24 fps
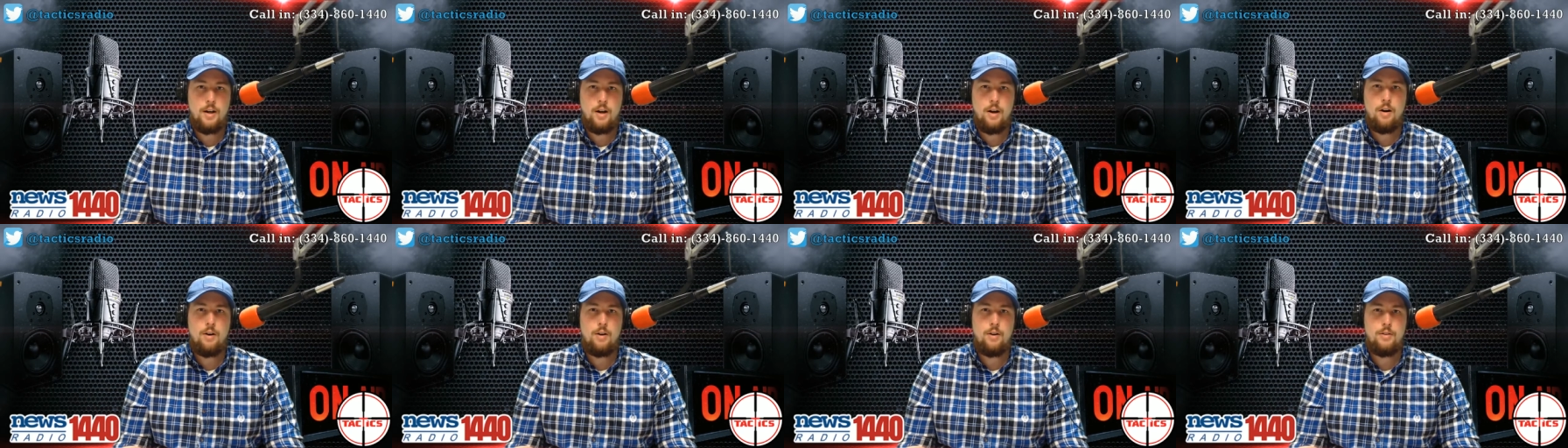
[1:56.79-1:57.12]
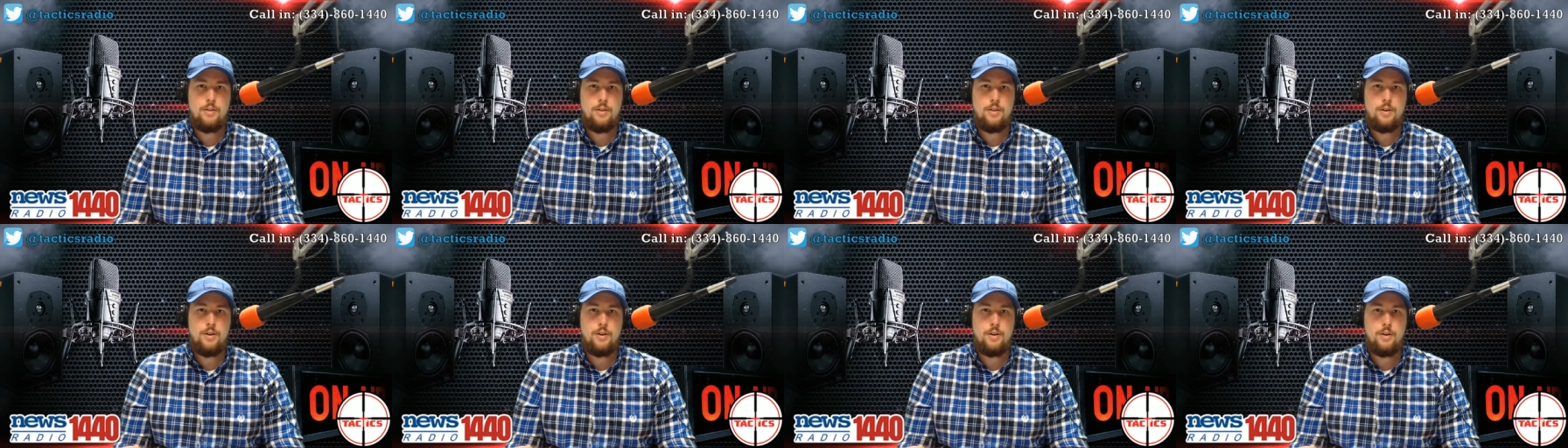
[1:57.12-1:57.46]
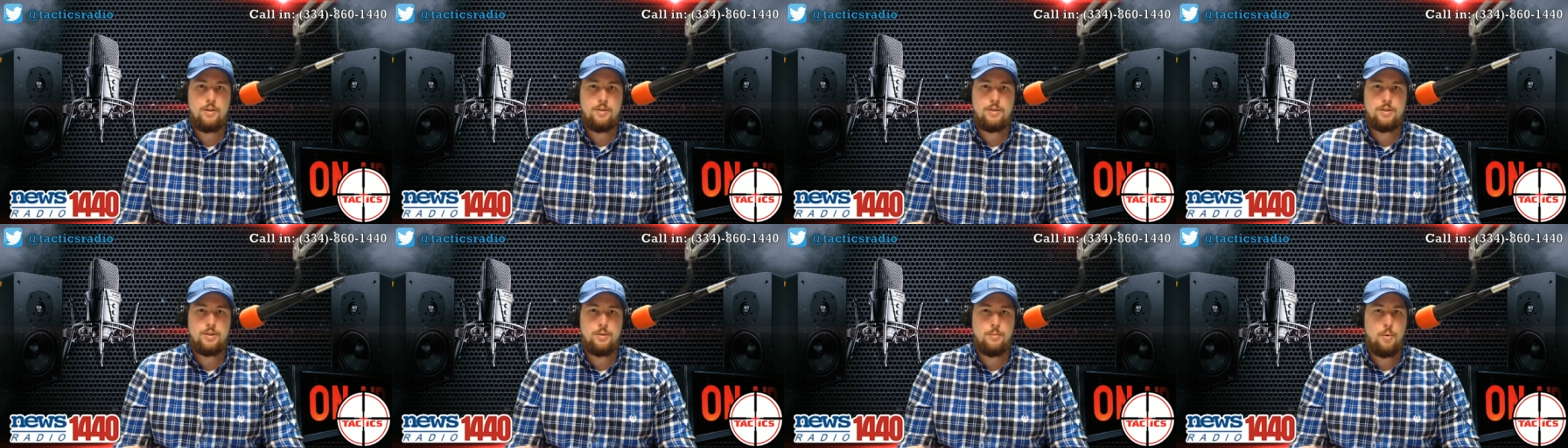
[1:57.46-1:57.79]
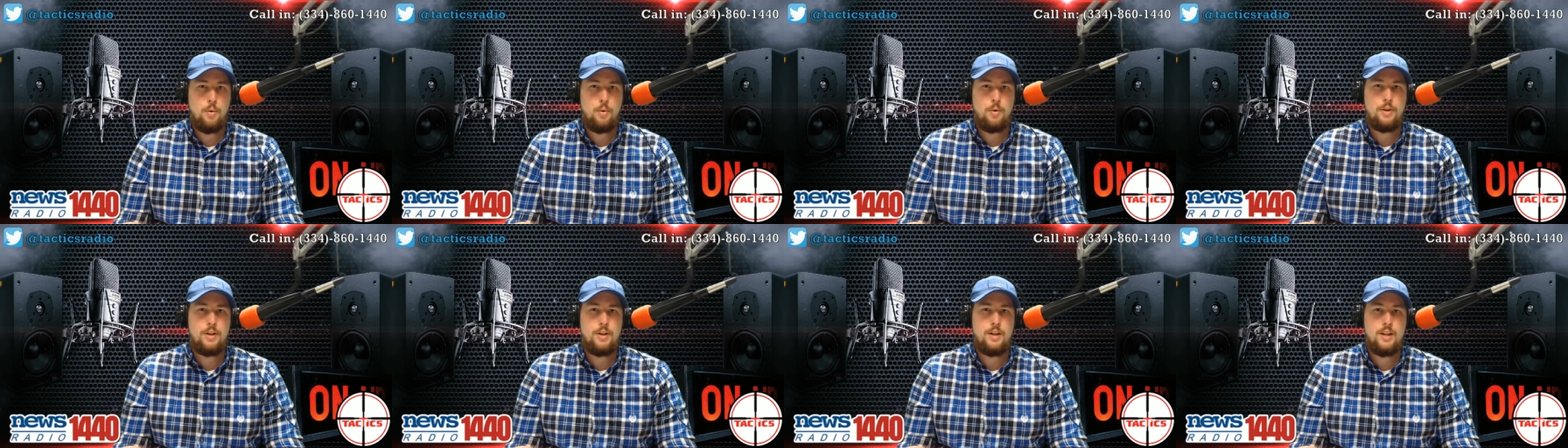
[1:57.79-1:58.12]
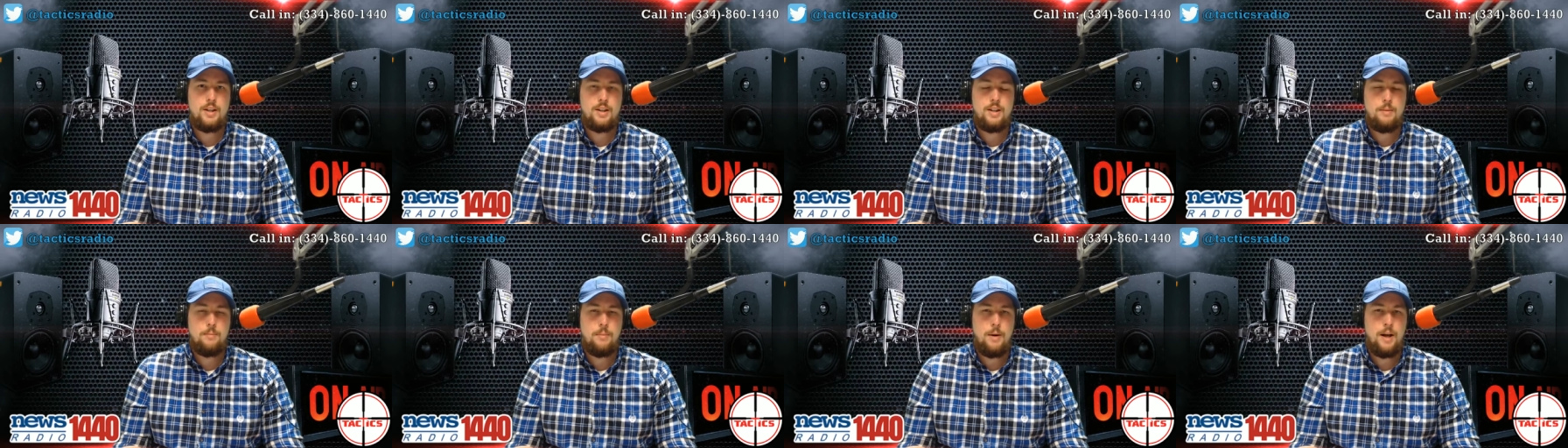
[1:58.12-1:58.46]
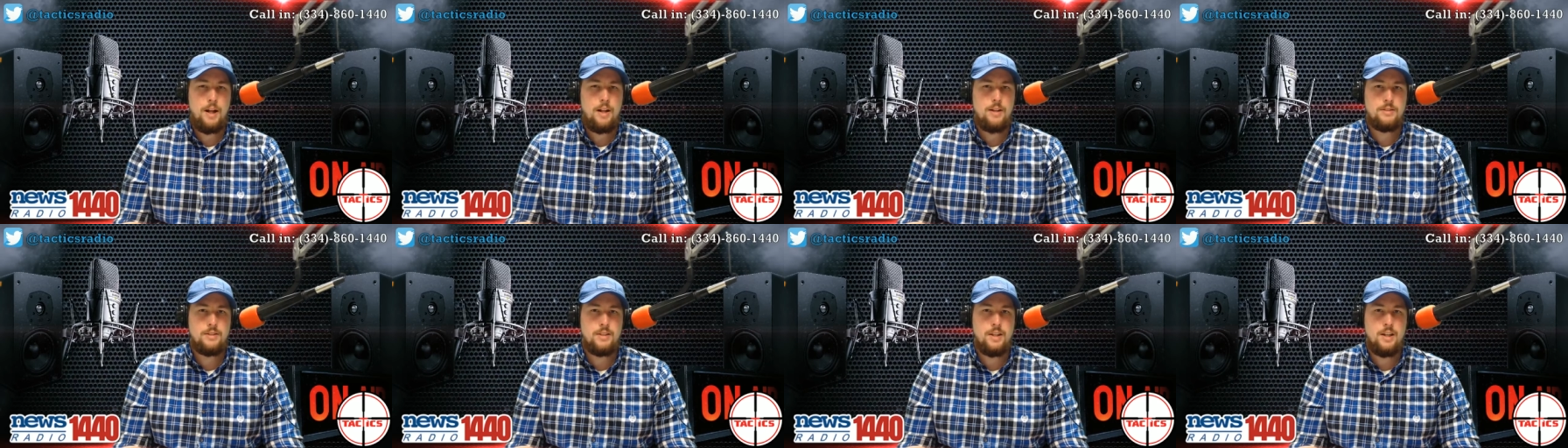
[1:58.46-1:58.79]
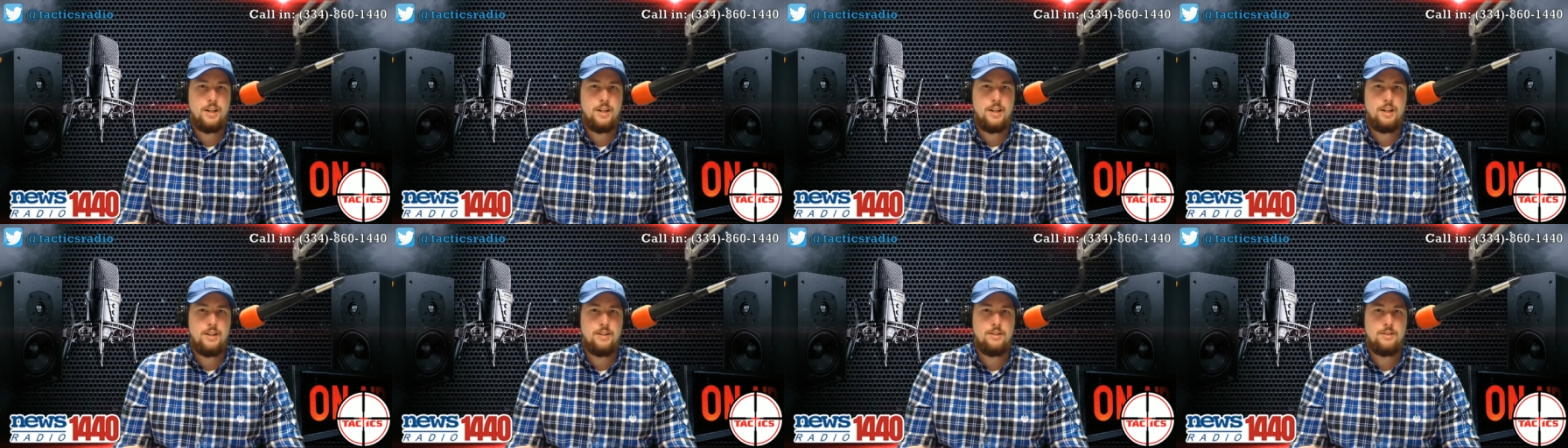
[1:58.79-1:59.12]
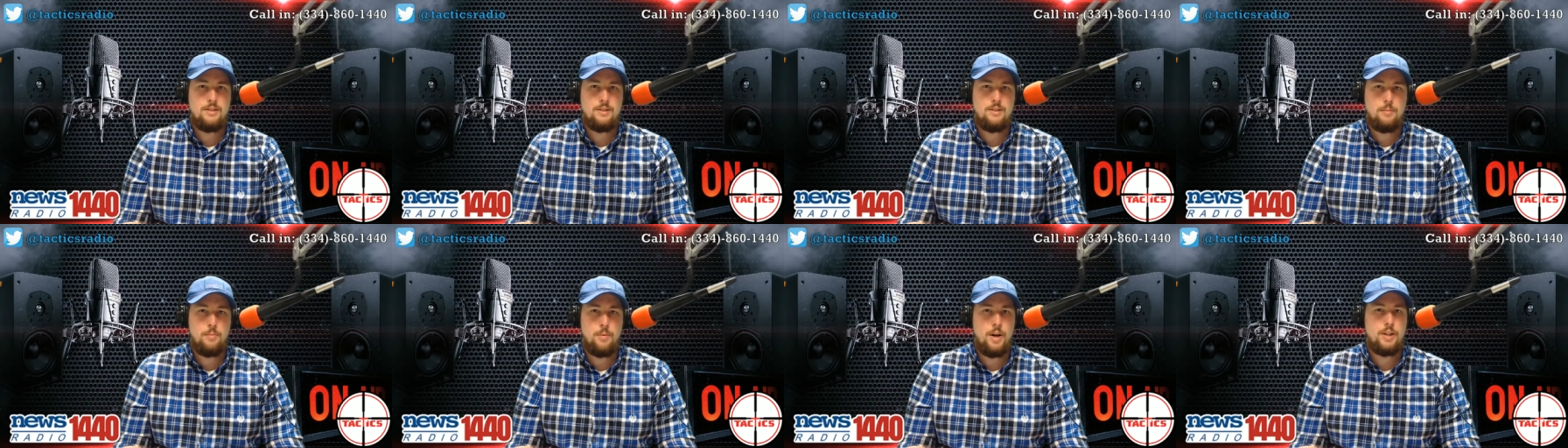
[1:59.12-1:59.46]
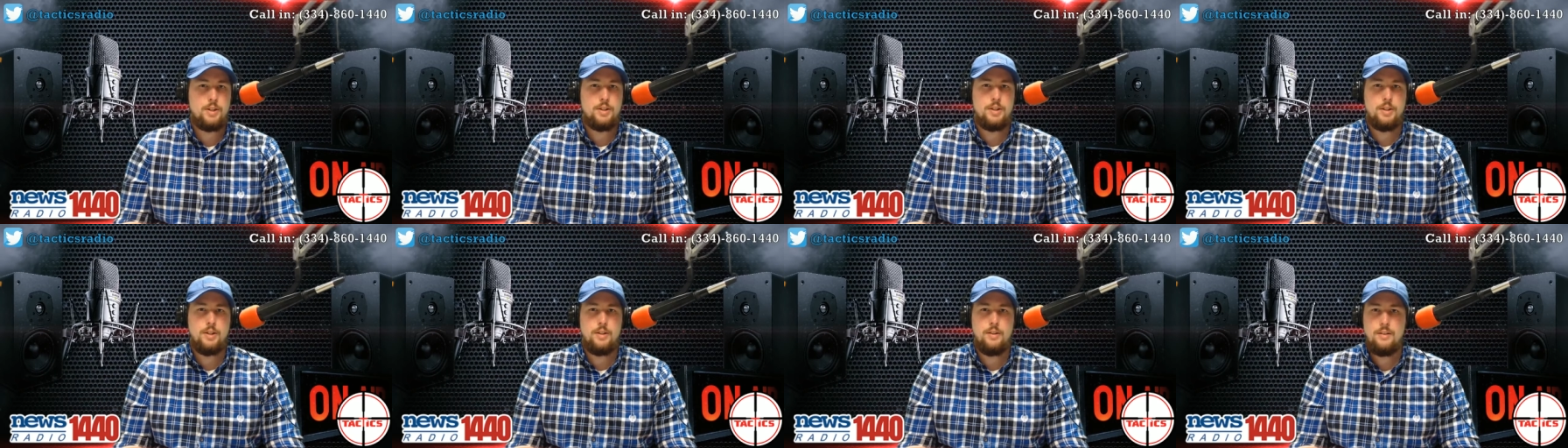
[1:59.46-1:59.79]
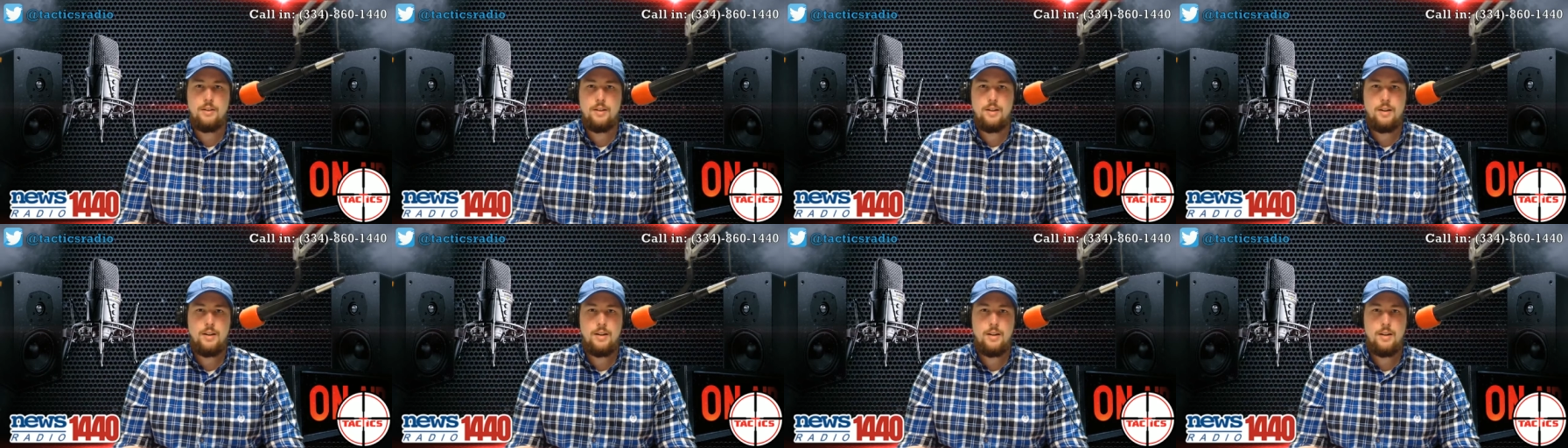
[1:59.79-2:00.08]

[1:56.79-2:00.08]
are that are supporting the Palestinian suppression.